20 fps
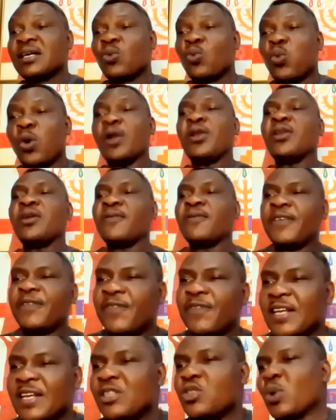one of the
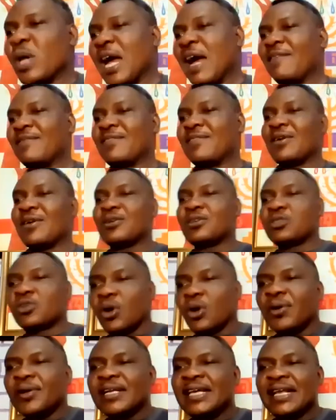things we have not
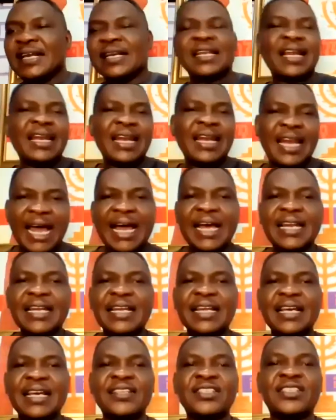done in the
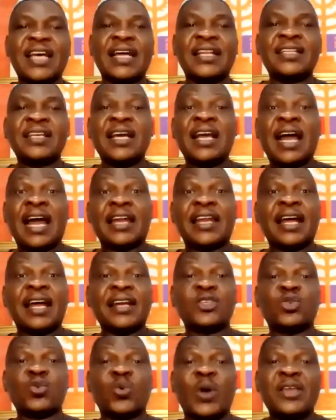land is that, and
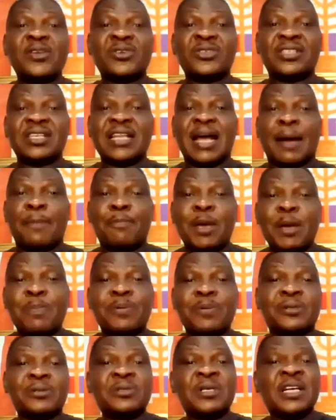that is why you see that
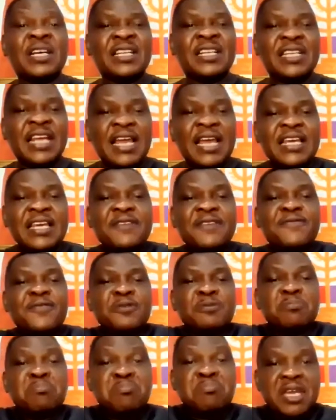people they
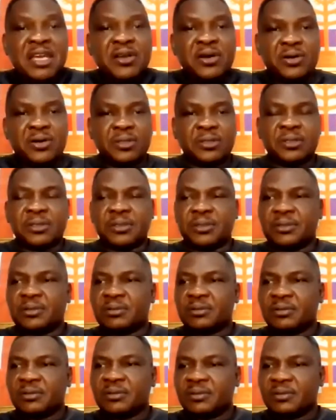even mingle.
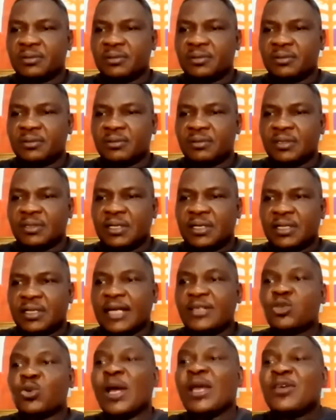
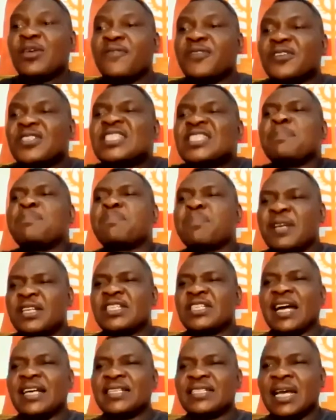That's why you even see
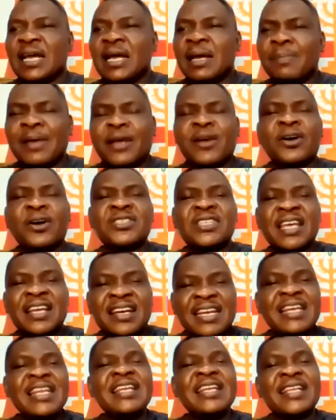preachers because they
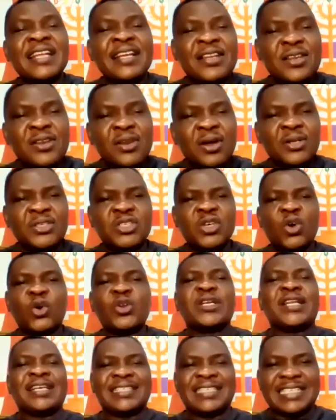really did not
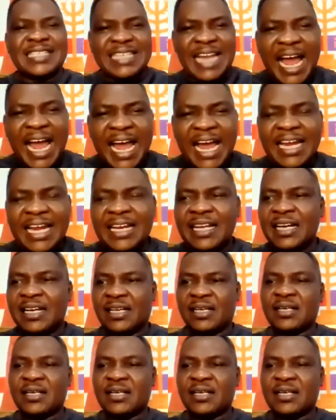understand